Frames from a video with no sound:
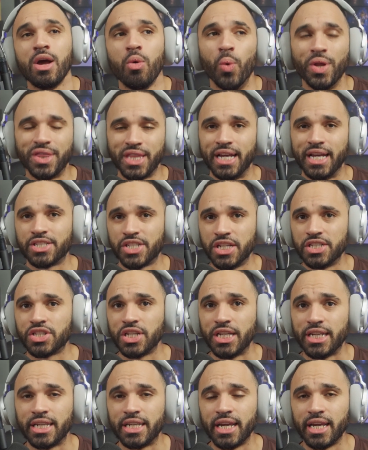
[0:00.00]
What they
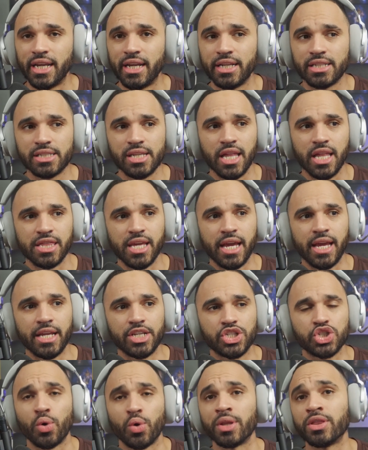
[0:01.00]
essentially did is they
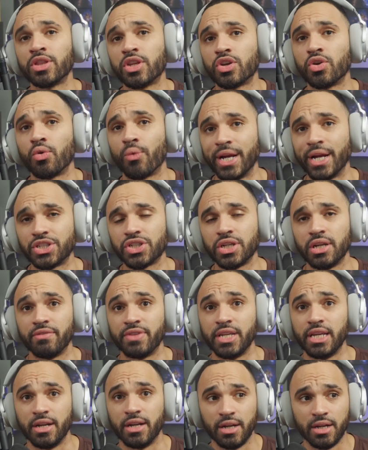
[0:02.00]
shortened the duration of
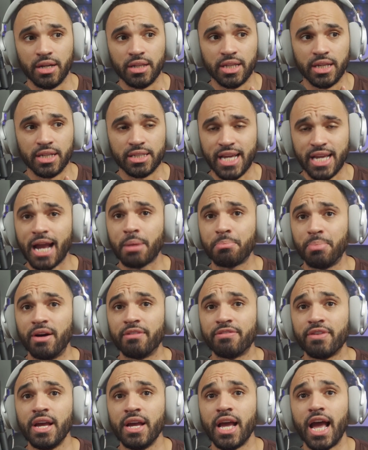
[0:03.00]
the attack
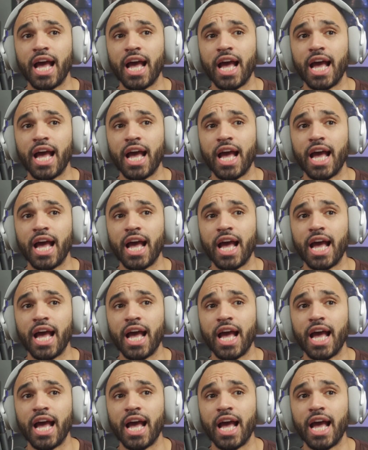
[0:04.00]
buff,